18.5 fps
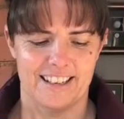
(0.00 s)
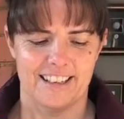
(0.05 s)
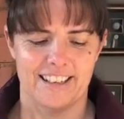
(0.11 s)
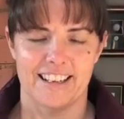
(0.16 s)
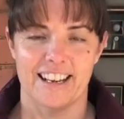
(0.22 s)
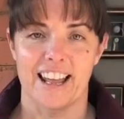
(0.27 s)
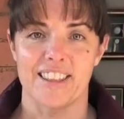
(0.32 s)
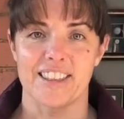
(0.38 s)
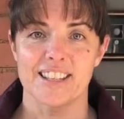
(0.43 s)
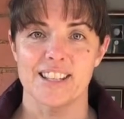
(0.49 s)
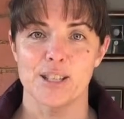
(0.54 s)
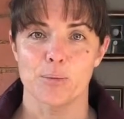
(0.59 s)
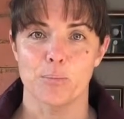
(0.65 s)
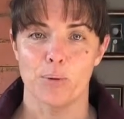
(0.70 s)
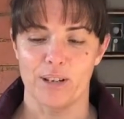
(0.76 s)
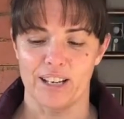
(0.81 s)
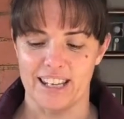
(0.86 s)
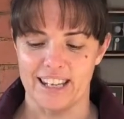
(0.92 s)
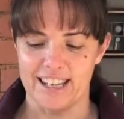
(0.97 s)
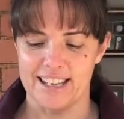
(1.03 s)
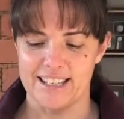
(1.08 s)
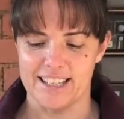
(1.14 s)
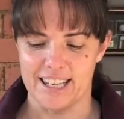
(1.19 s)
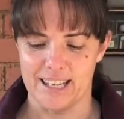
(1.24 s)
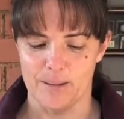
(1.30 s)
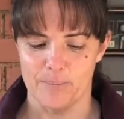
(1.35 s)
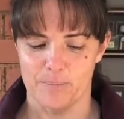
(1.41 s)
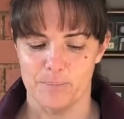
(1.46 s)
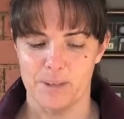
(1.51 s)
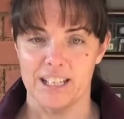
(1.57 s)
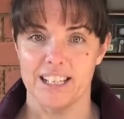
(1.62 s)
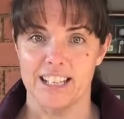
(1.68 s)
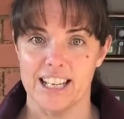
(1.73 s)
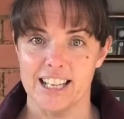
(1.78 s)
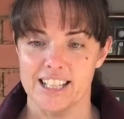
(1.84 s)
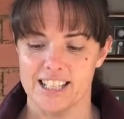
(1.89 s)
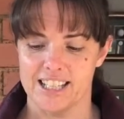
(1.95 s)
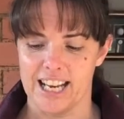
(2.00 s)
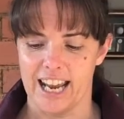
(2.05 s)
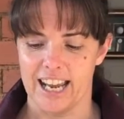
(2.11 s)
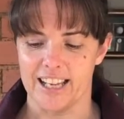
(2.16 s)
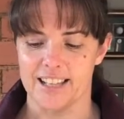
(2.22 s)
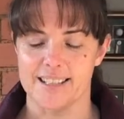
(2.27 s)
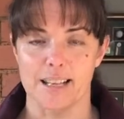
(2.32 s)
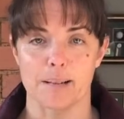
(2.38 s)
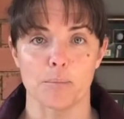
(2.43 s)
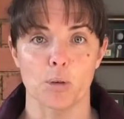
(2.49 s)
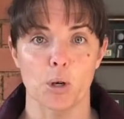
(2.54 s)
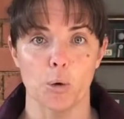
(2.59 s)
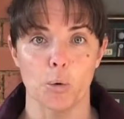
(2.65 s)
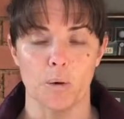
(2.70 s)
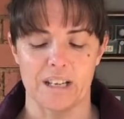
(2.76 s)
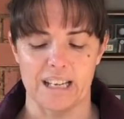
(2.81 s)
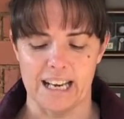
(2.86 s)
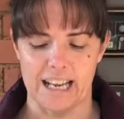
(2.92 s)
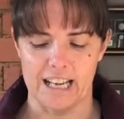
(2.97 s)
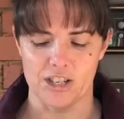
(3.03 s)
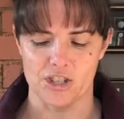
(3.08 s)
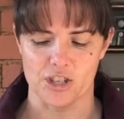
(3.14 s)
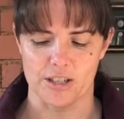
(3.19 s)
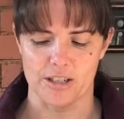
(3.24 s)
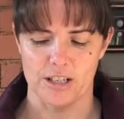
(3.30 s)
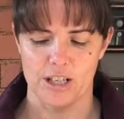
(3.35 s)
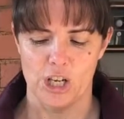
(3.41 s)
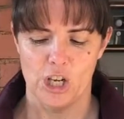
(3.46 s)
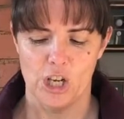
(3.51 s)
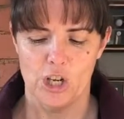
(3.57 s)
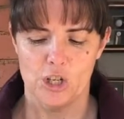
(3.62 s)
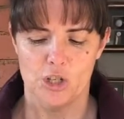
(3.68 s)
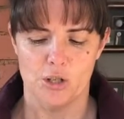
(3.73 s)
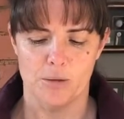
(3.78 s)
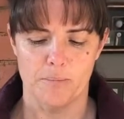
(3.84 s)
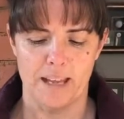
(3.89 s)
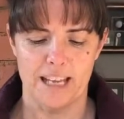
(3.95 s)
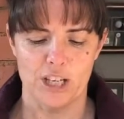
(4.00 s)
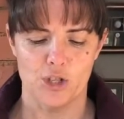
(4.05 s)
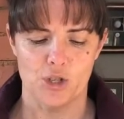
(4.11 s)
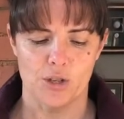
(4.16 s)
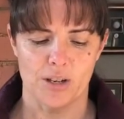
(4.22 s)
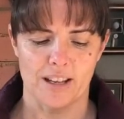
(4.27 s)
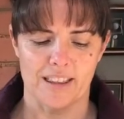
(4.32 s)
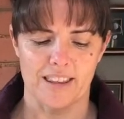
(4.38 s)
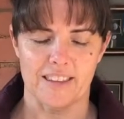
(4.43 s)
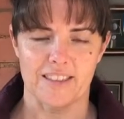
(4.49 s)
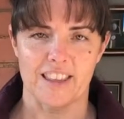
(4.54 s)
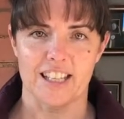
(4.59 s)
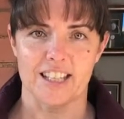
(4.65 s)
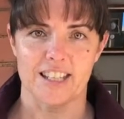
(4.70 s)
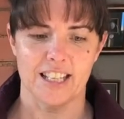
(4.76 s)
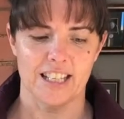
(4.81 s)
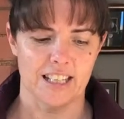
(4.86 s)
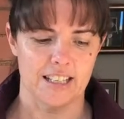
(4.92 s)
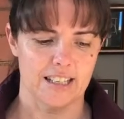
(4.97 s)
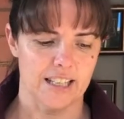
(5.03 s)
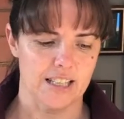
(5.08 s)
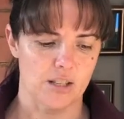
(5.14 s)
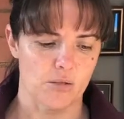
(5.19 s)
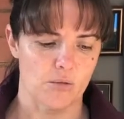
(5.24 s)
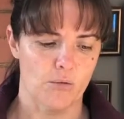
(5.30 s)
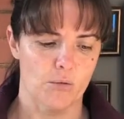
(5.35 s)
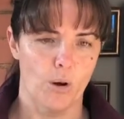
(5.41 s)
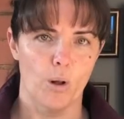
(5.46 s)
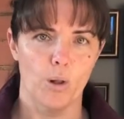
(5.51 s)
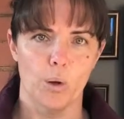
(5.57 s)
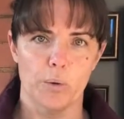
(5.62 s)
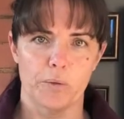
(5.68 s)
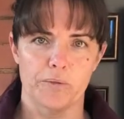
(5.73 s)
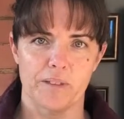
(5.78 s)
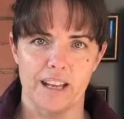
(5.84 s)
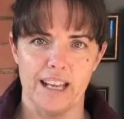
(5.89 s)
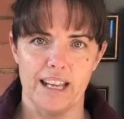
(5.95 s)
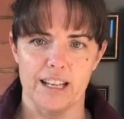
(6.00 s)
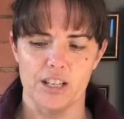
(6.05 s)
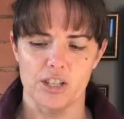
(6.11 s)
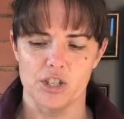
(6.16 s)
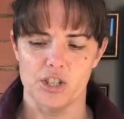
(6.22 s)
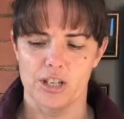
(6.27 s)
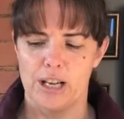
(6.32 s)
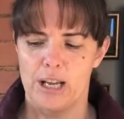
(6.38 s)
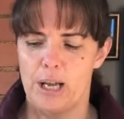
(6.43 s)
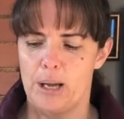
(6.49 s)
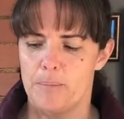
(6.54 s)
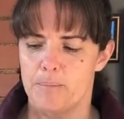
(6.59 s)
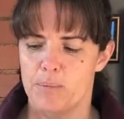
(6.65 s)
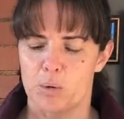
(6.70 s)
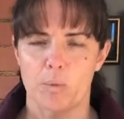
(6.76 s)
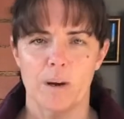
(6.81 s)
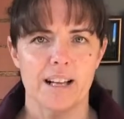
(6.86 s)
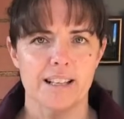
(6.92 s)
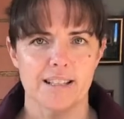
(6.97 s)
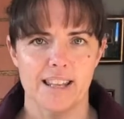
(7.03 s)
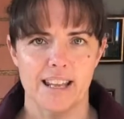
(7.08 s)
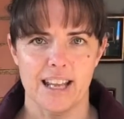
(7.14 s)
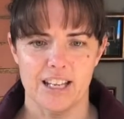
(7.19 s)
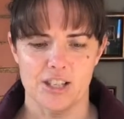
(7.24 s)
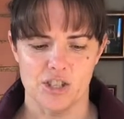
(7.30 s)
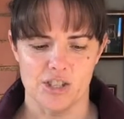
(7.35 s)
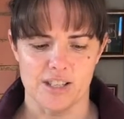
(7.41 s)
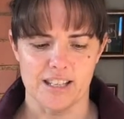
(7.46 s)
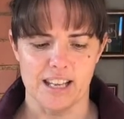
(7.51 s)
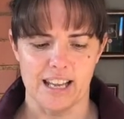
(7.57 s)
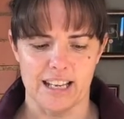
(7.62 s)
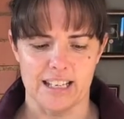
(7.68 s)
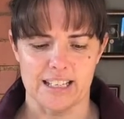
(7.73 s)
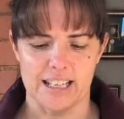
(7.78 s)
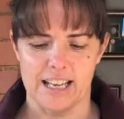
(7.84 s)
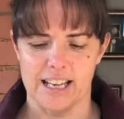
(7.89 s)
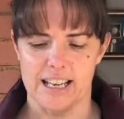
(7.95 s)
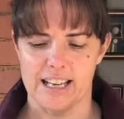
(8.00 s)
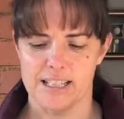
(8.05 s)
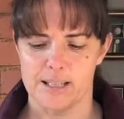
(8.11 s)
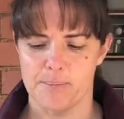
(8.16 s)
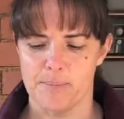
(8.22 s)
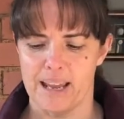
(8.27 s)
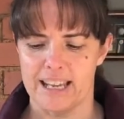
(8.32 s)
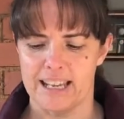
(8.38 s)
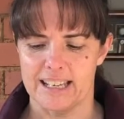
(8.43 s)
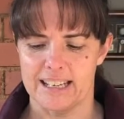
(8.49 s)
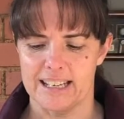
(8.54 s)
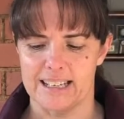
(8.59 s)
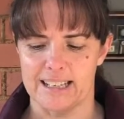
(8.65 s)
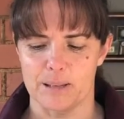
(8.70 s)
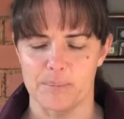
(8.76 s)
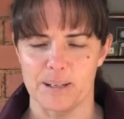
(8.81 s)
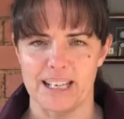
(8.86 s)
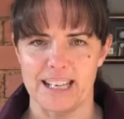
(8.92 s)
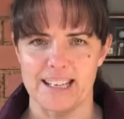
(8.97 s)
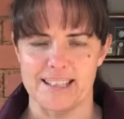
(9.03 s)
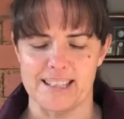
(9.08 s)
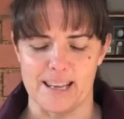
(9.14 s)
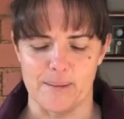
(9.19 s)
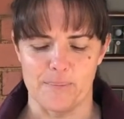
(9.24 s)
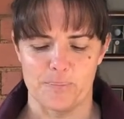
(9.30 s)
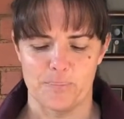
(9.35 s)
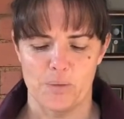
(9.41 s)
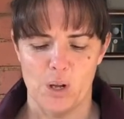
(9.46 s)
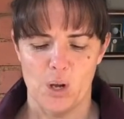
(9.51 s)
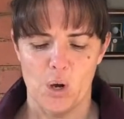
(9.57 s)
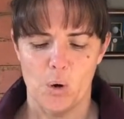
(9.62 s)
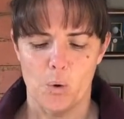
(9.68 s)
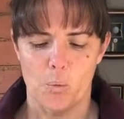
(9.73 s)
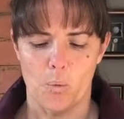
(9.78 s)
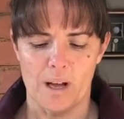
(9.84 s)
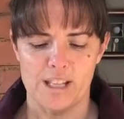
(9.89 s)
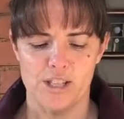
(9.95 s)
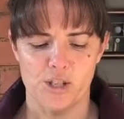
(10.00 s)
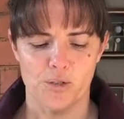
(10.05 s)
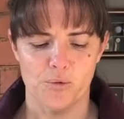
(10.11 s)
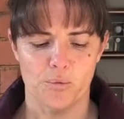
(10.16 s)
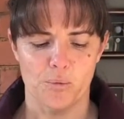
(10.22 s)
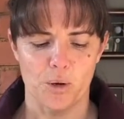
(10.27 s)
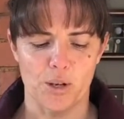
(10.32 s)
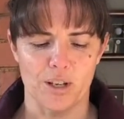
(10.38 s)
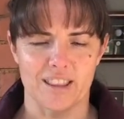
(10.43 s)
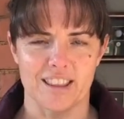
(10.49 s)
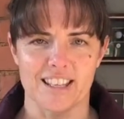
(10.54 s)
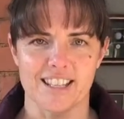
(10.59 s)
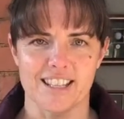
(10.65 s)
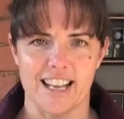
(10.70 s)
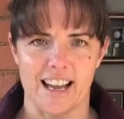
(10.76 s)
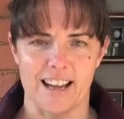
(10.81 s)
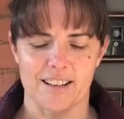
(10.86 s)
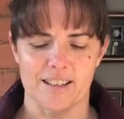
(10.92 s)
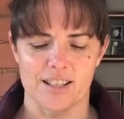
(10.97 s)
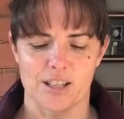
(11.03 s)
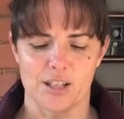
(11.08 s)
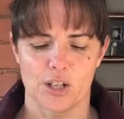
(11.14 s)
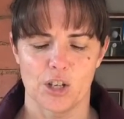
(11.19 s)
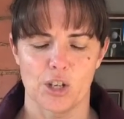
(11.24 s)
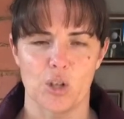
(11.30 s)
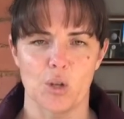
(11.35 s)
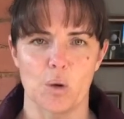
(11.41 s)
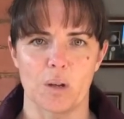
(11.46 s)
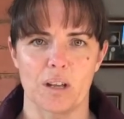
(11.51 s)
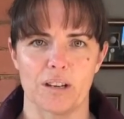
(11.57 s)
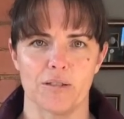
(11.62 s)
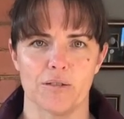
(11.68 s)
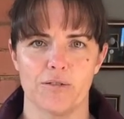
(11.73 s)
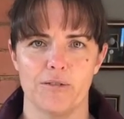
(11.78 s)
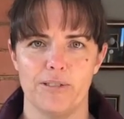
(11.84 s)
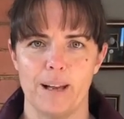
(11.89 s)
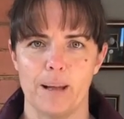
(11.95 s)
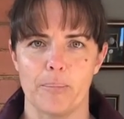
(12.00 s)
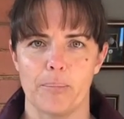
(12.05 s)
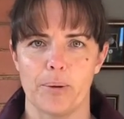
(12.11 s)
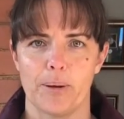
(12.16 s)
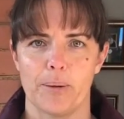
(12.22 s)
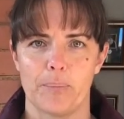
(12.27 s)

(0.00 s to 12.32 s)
Now this is pretty easy, but it does take some coordination to make sure that the tin doesn't roll off the edge. But whilst the edge is there, it does make it a little bit easy. Once you've worked this out, you can flip